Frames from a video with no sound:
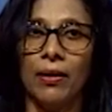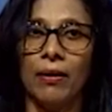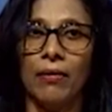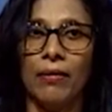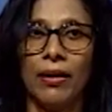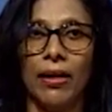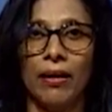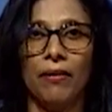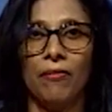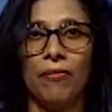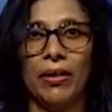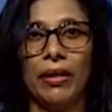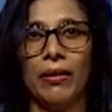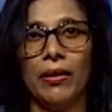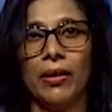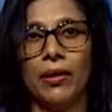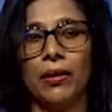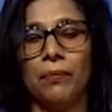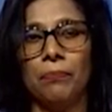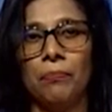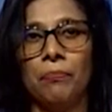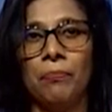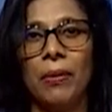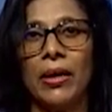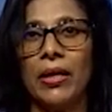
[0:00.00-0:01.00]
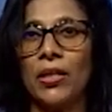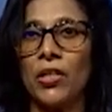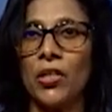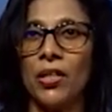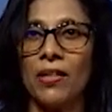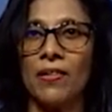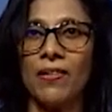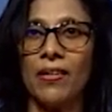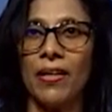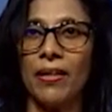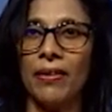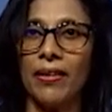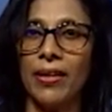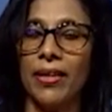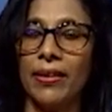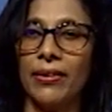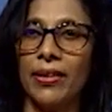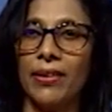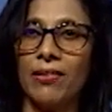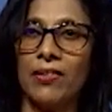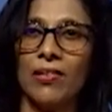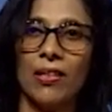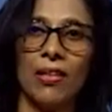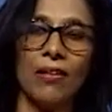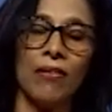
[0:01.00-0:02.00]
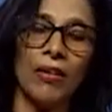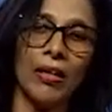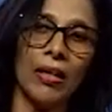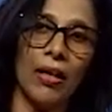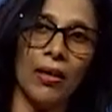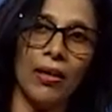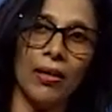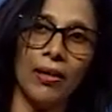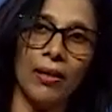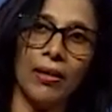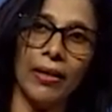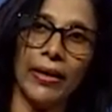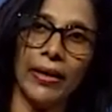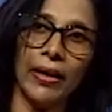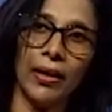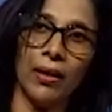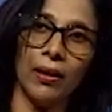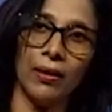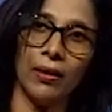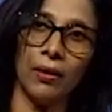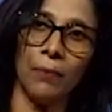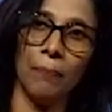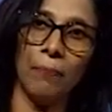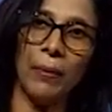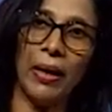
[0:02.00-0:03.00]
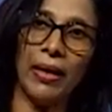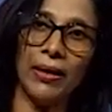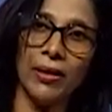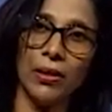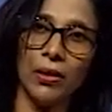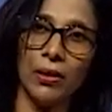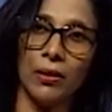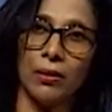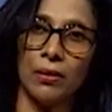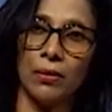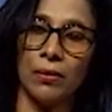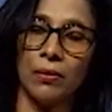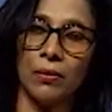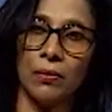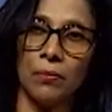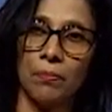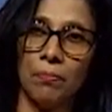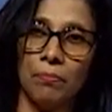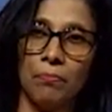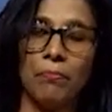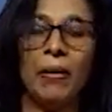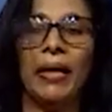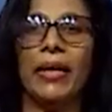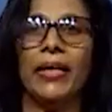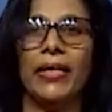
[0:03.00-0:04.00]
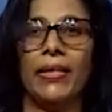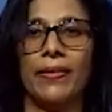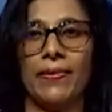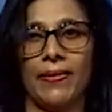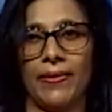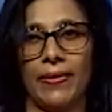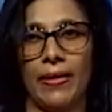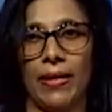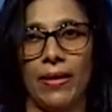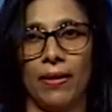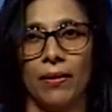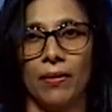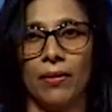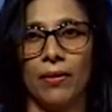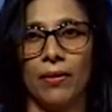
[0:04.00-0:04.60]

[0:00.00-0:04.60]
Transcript: when the patients are there, that silver color like pallet bed is there.